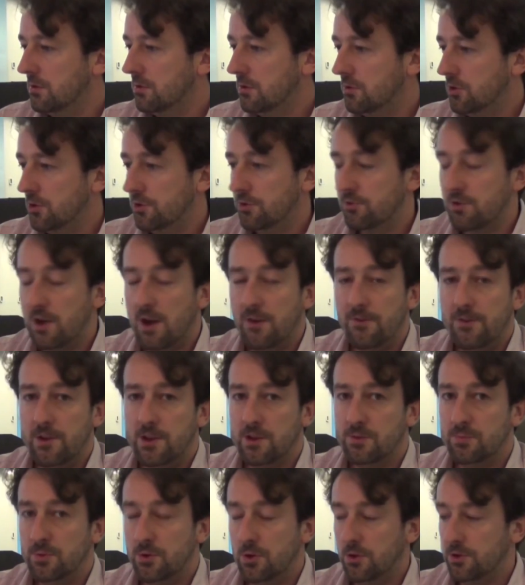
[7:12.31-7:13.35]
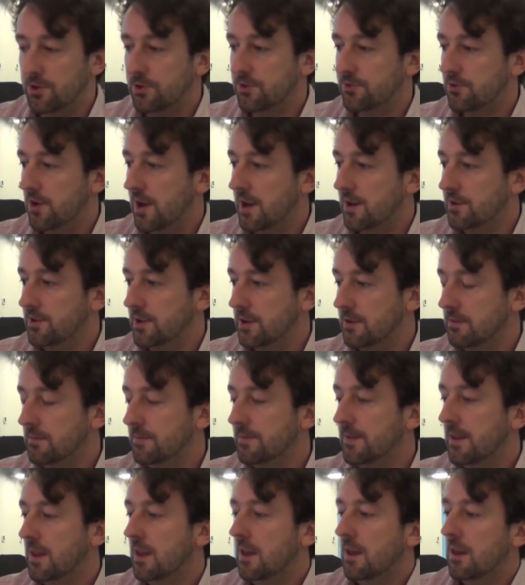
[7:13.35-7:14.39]
good graphics, but not distracting.
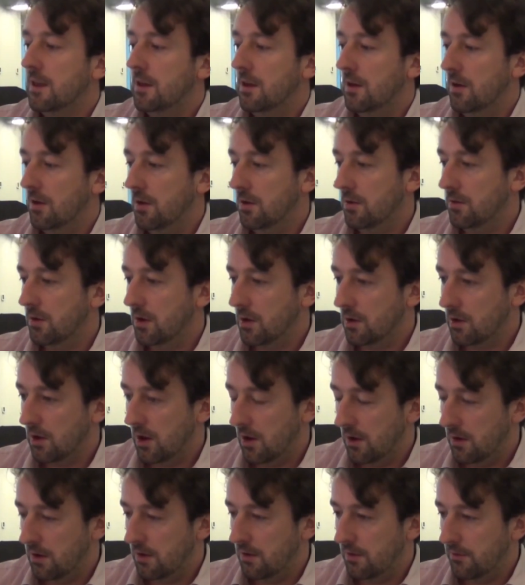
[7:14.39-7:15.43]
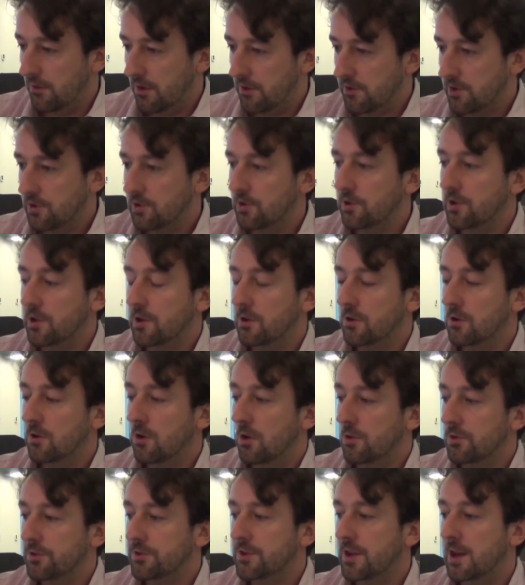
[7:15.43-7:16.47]
A very clear
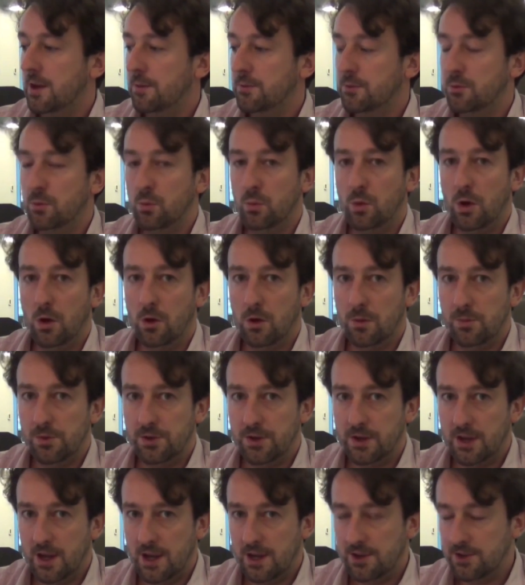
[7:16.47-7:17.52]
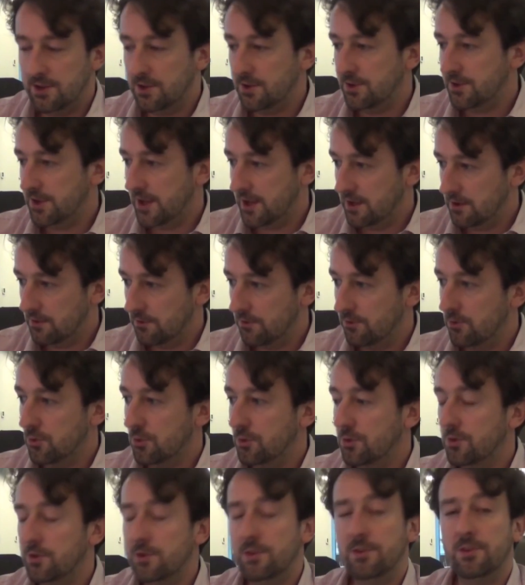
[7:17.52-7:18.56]
concept, well communicated, taken through
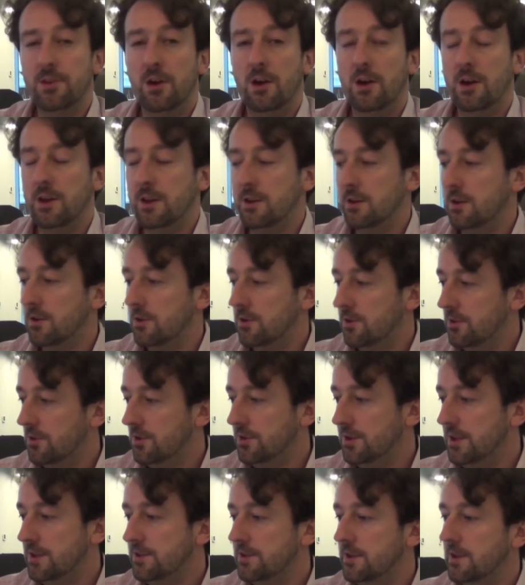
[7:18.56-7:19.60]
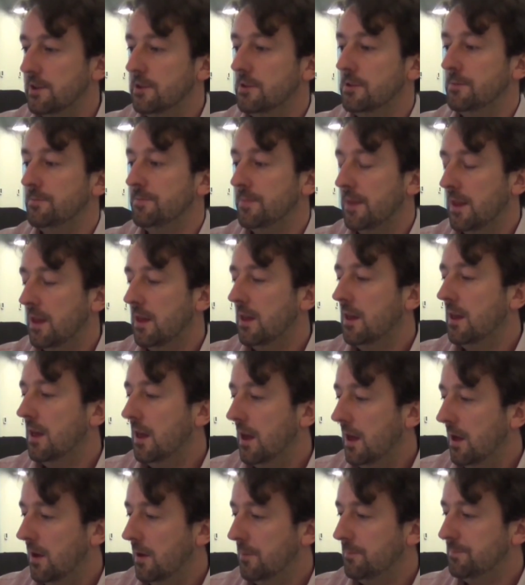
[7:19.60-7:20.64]
to the design and to the detail.
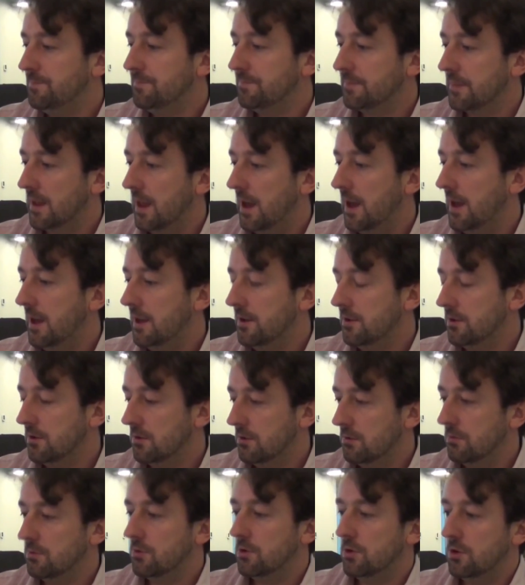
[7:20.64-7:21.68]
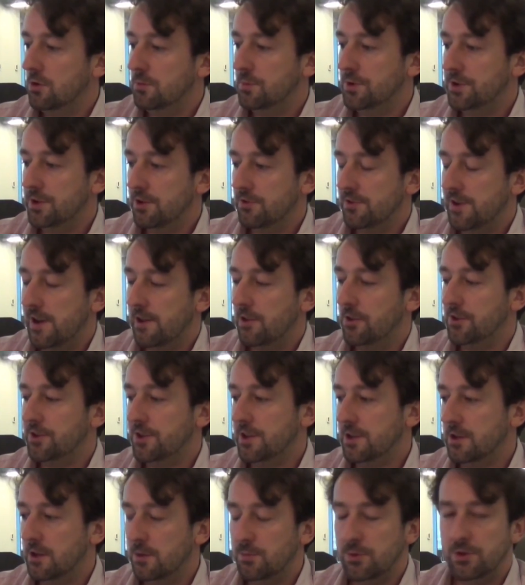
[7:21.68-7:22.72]
And good
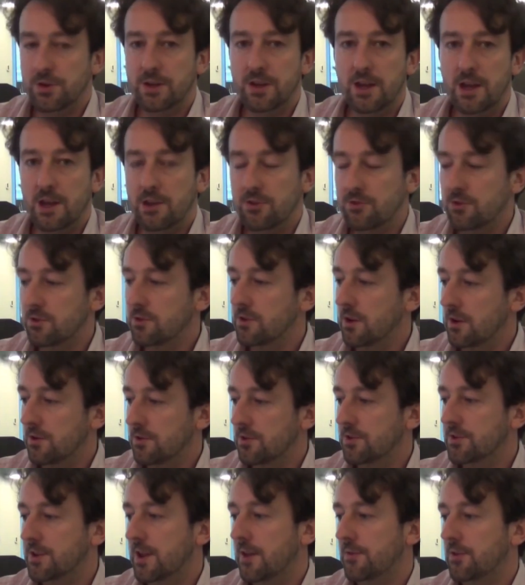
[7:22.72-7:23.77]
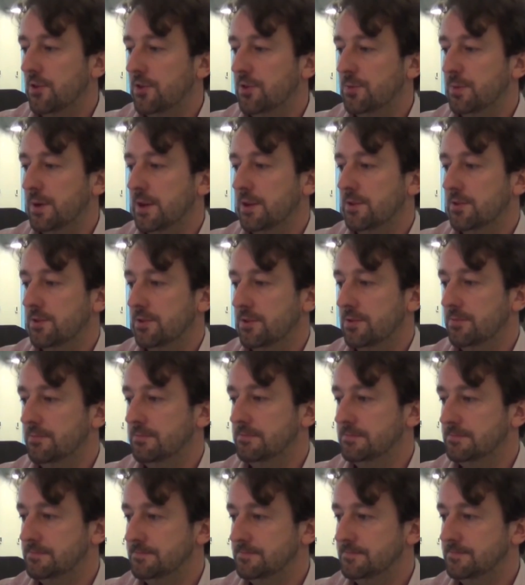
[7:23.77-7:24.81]
materiality and communication to understand the space.
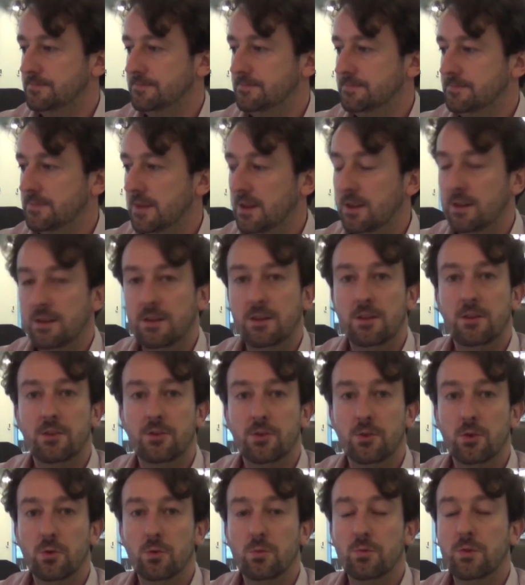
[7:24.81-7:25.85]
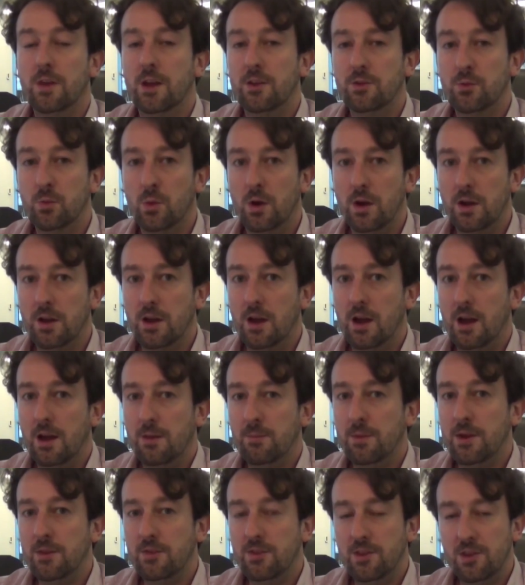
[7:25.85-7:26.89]
So that's why
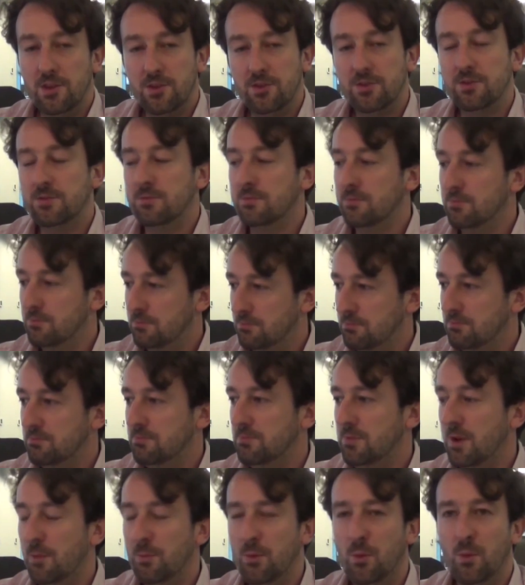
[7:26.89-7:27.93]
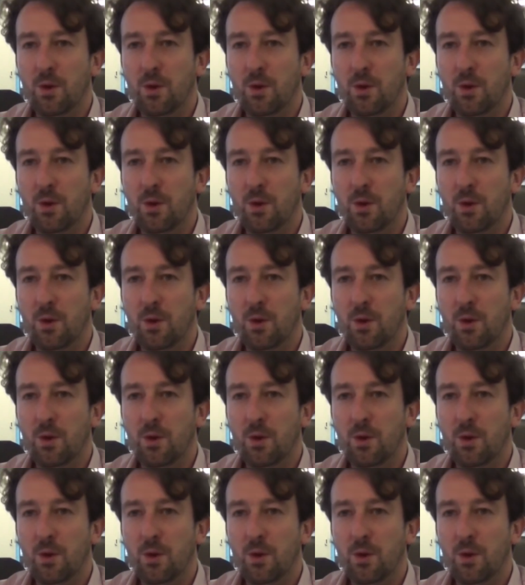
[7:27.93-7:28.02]
I made this number